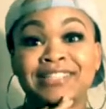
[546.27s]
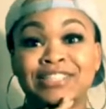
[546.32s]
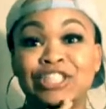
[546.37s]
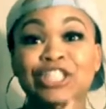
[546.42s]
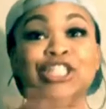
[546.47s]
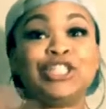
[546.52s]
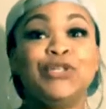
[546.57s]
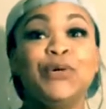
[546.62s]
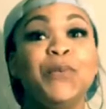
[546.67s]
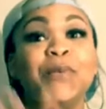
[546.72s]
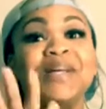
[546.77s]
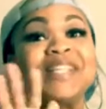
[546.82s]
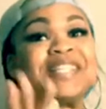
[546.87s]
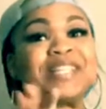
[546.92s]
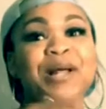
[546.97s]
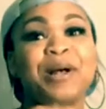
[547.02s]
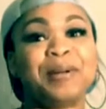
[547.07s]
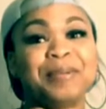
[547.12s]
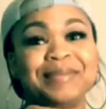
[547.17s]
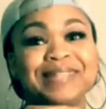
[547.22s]
doing
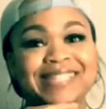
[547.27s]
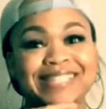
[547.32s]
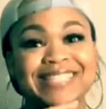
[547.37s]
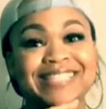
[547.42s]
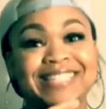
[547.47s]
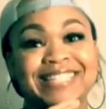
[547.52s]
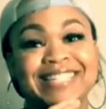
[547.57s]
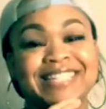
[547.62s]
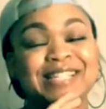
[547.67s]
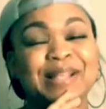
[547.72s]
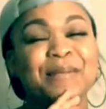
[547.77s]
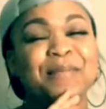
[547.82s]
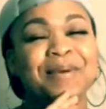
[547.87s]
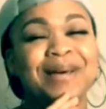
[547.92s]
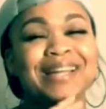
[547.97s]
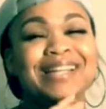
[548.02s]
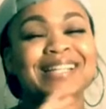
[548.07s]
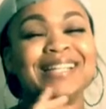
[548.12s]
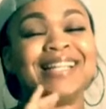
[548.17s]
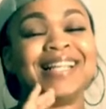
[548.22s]
something this season,
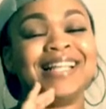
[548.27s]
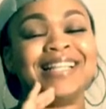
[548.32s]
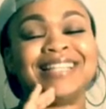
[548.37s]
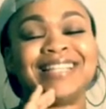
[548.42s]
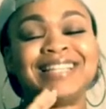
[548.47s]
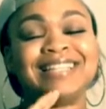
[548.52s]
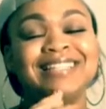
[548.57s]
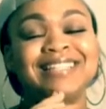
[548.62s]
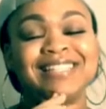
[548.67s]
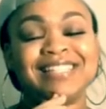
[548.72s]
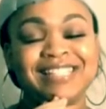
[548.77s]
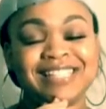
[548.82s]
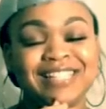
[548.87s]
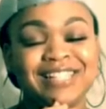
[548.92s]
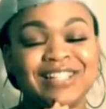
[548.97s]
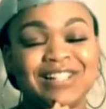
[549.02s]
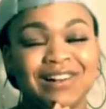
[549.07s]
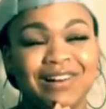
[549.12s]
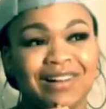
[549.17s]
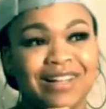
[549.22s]
but this season
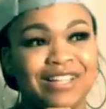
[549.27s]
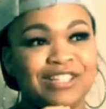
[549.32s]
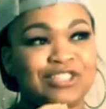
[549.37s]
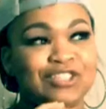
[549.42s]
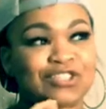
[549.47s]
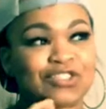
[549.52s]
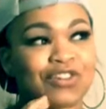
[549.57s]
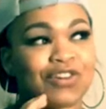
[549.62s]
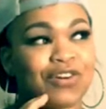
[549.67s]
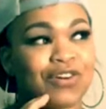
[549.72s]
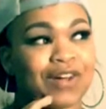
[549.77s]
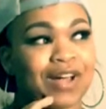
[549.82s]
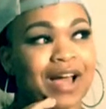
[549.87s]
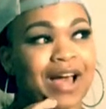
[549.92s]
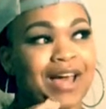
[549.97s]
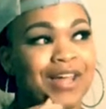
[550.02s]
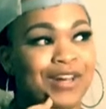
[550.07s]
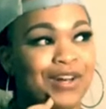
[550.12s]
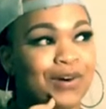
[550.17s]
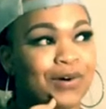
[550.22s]
is gonna end strong.
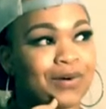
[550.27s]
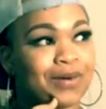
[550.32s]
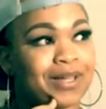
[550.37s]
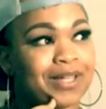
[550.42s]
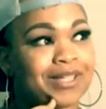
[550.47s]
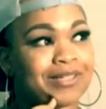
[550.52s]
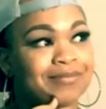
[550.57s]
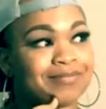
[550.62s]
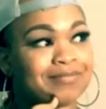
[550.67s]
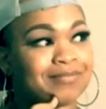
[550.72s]
I know it.